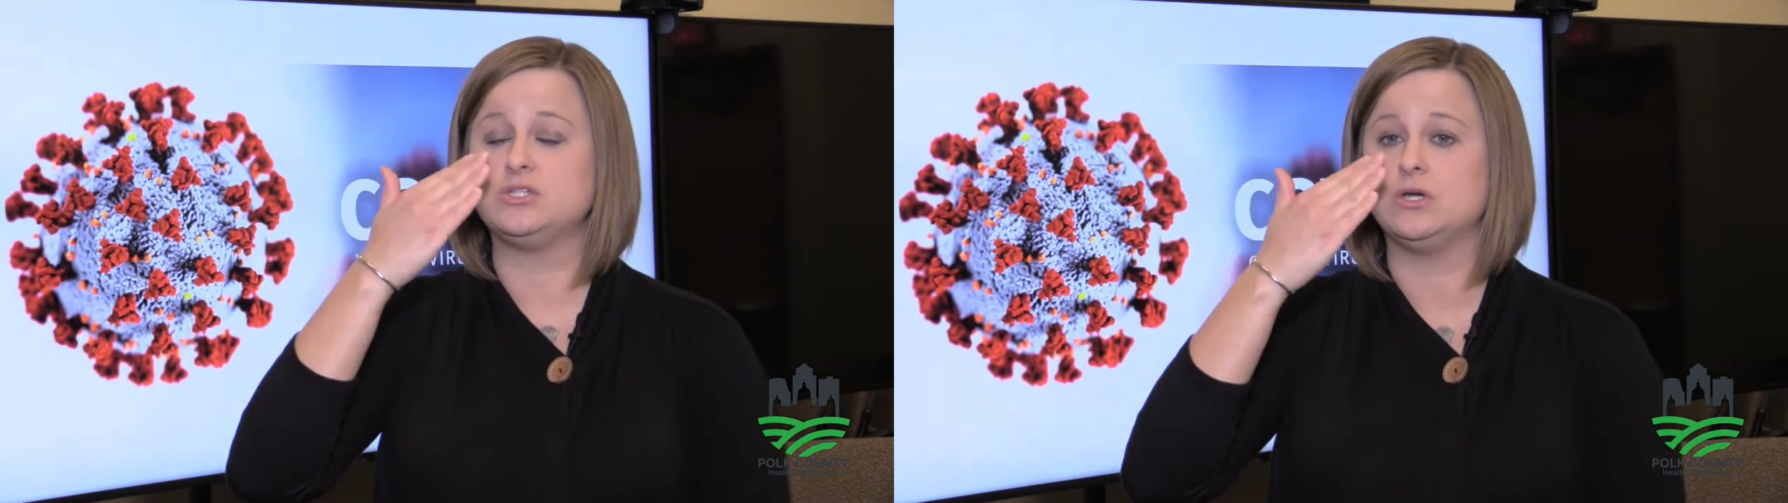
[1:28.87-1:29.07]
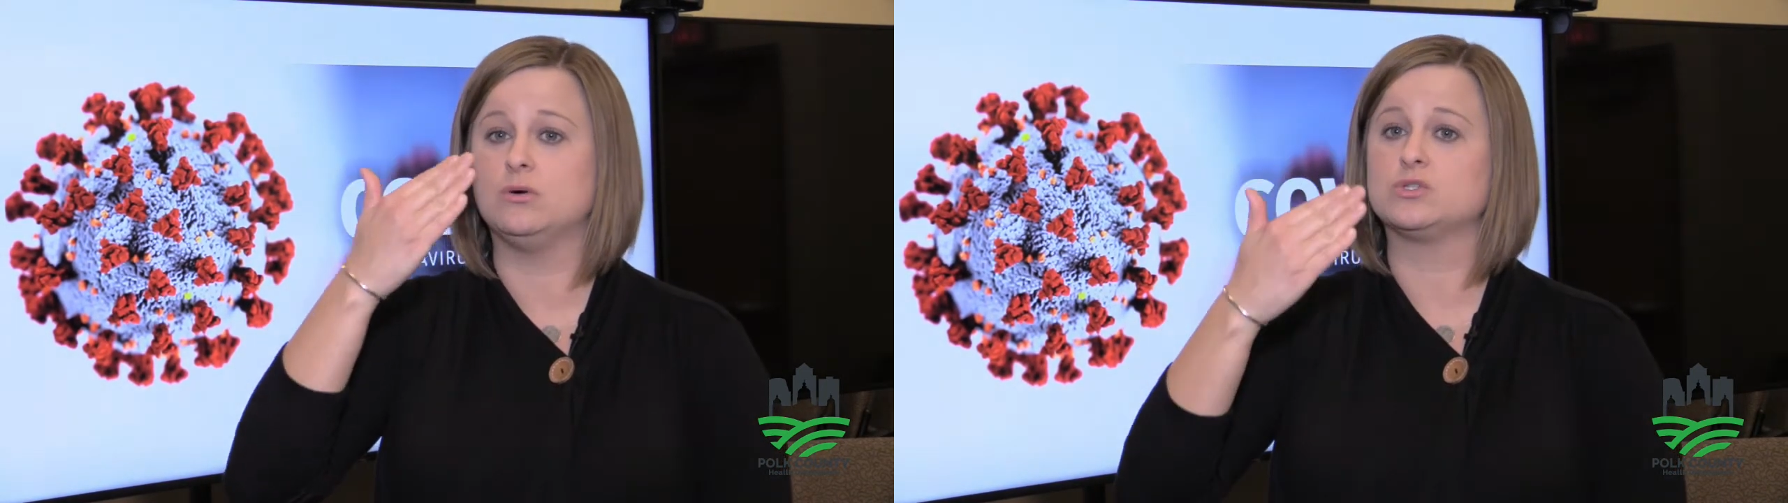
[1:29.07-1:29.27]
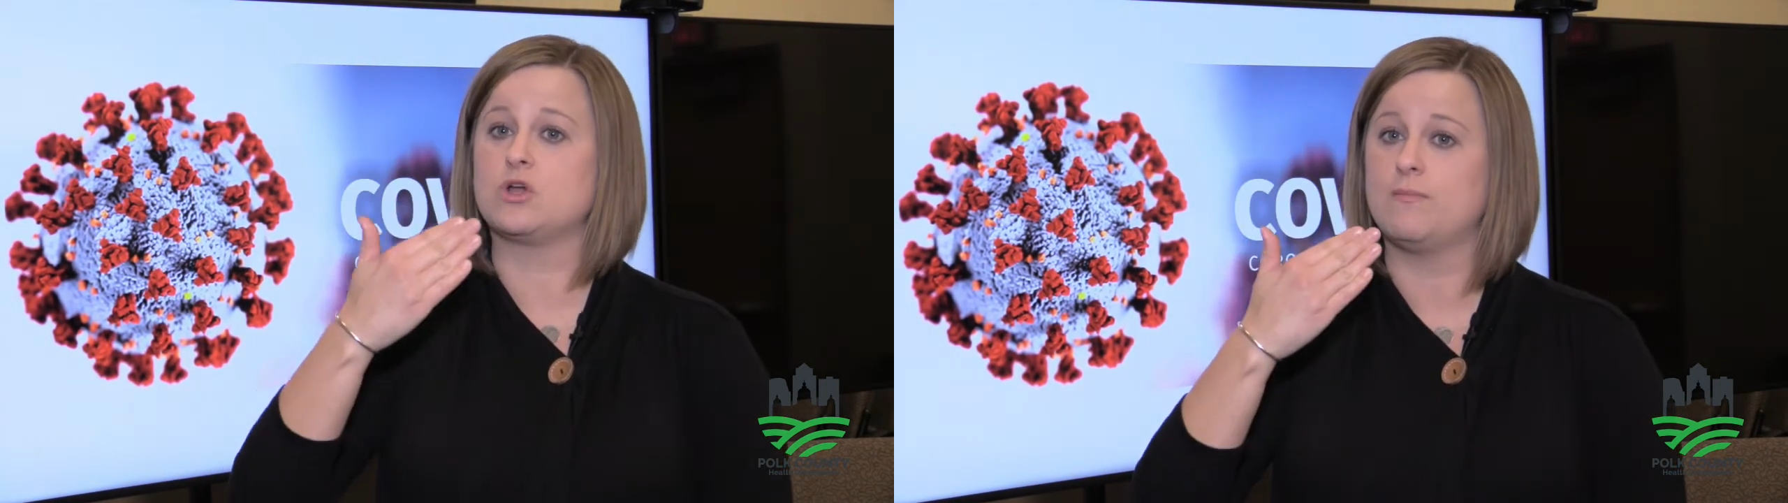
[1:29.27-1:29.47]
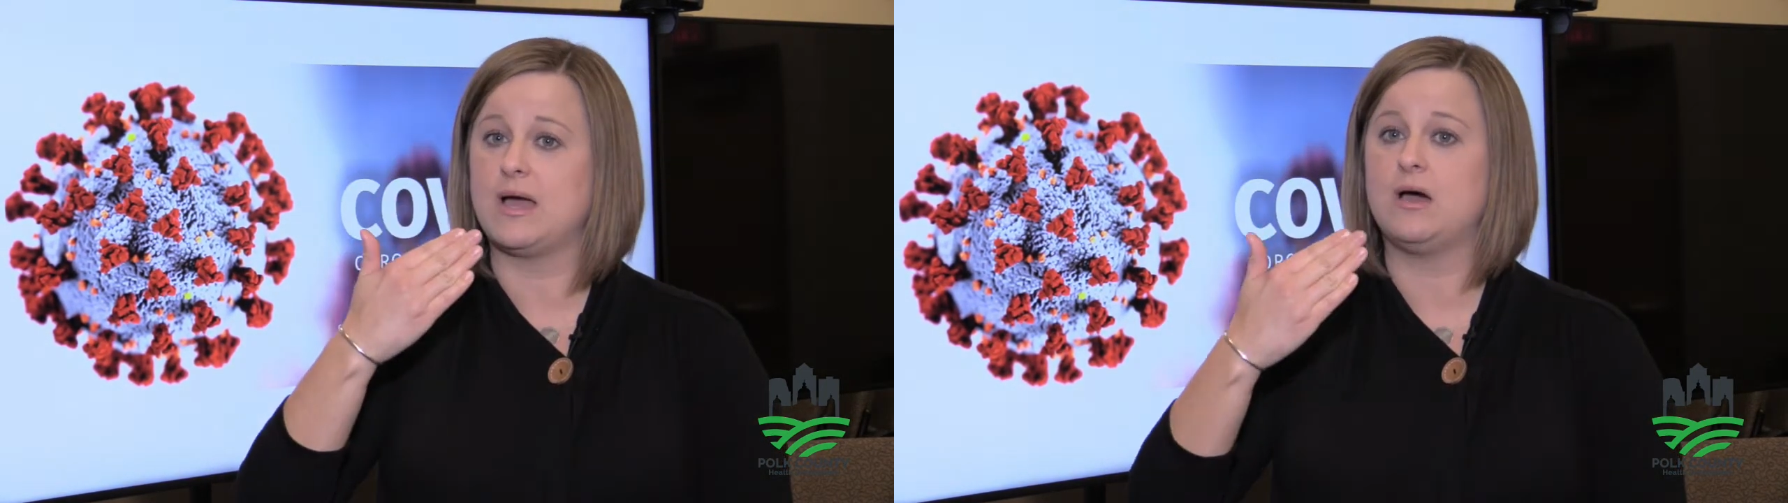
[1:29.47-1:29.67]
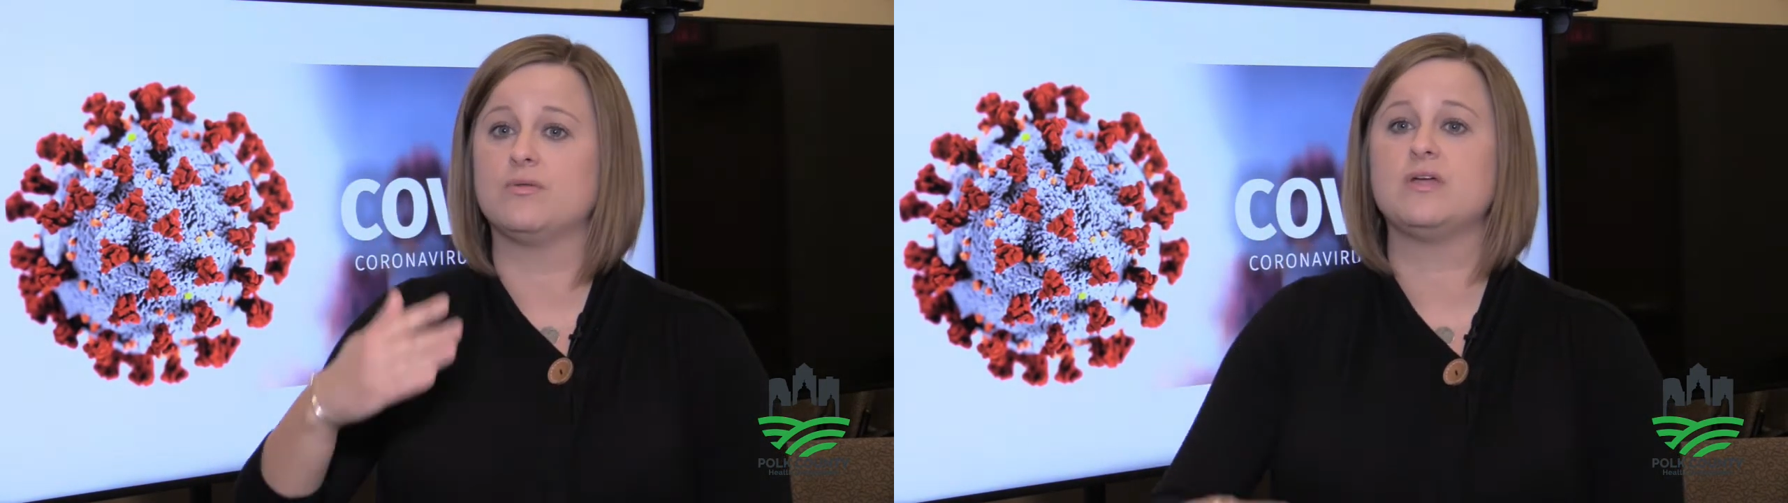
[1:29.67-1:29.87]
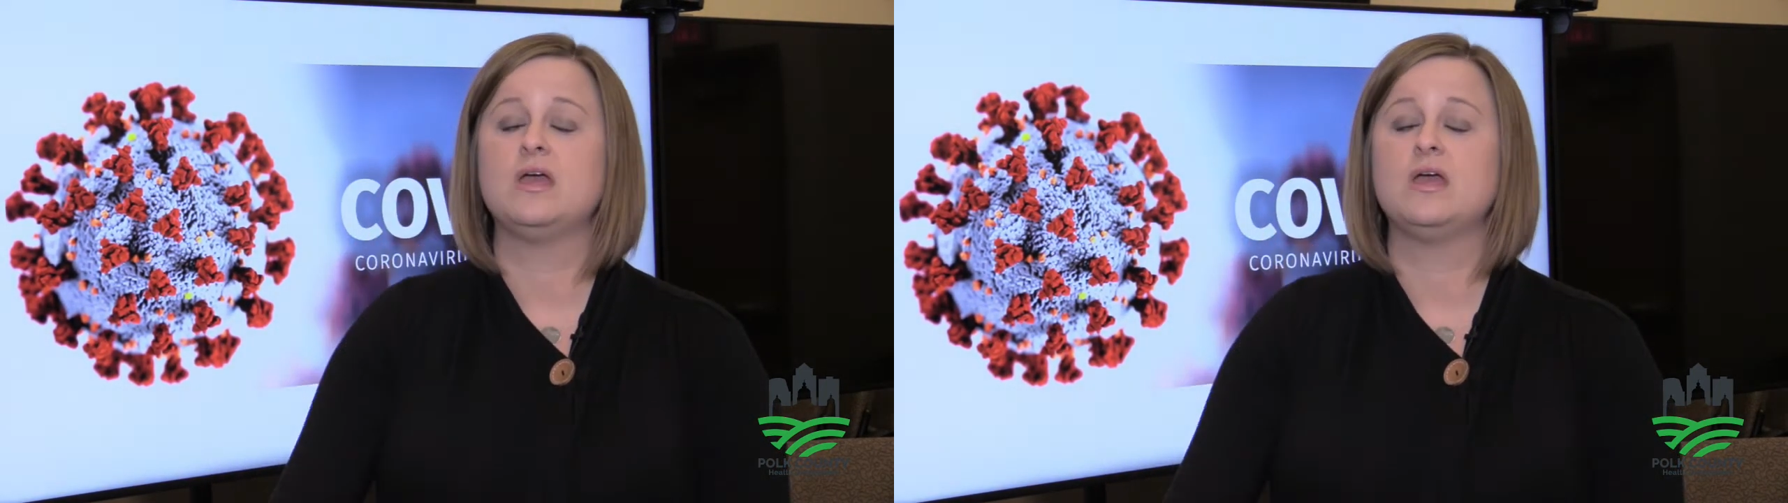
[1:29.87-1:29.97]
nose, or mouth.